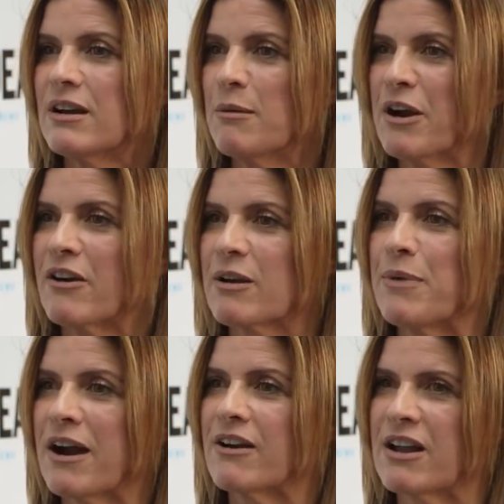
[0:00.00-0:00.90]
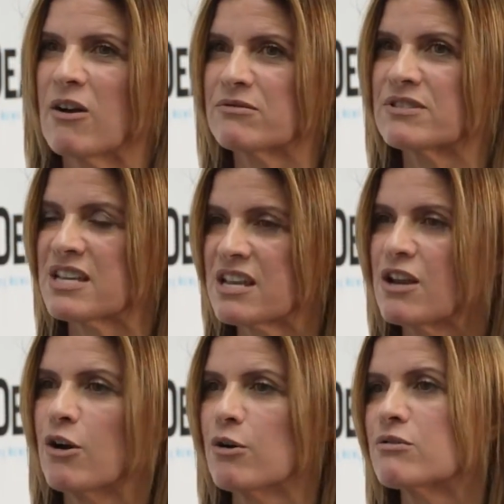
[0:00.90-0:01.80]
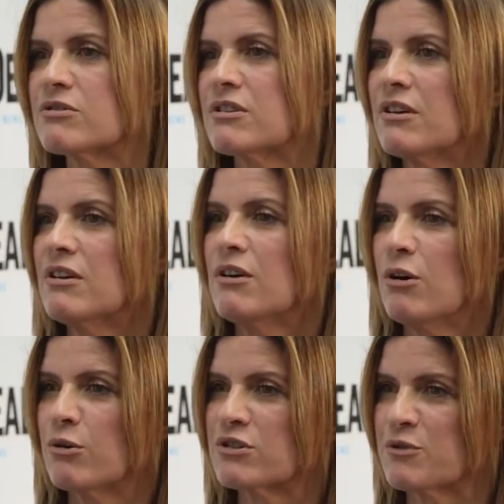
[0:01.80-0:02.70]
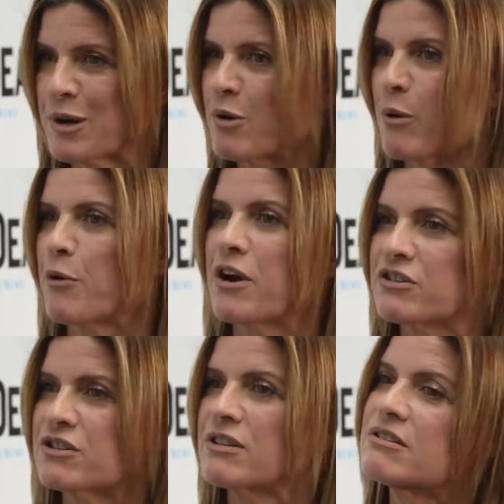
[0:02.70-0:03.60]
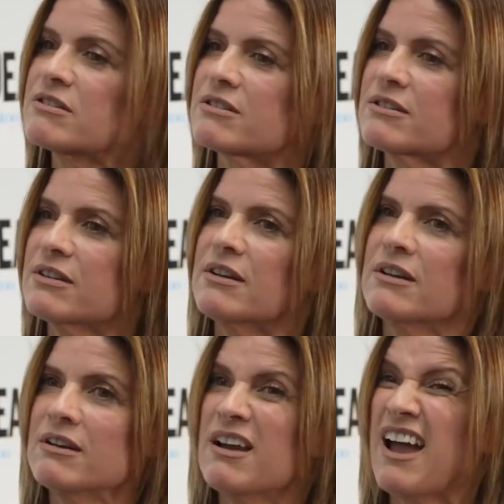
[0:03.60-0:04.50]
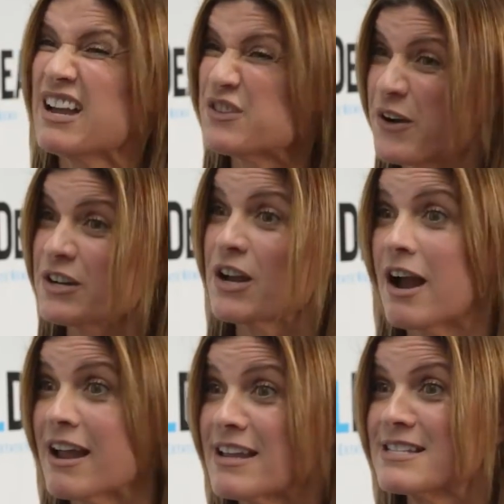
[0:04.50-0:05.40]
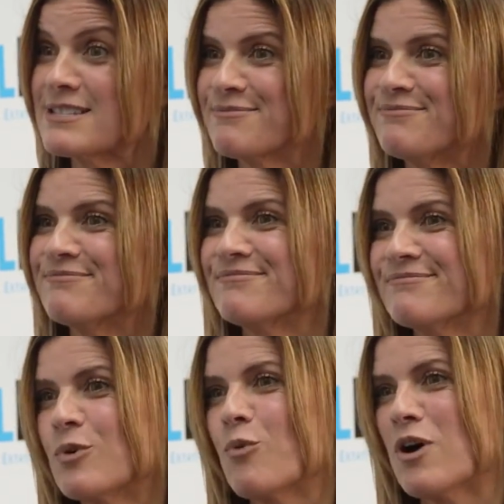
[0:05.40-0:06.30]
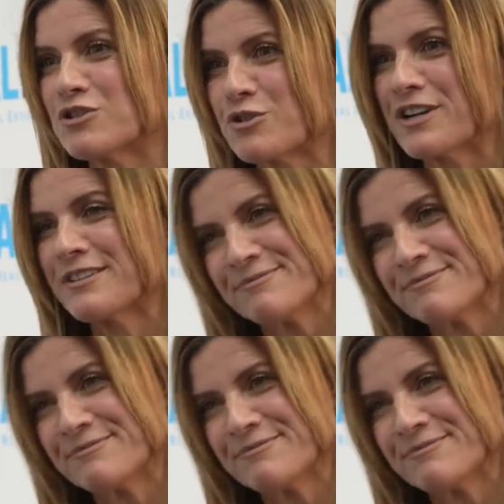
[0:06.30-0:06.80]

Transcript: American buyer now, CEOs, owners of big corporations, hedge fund guys, Wall Street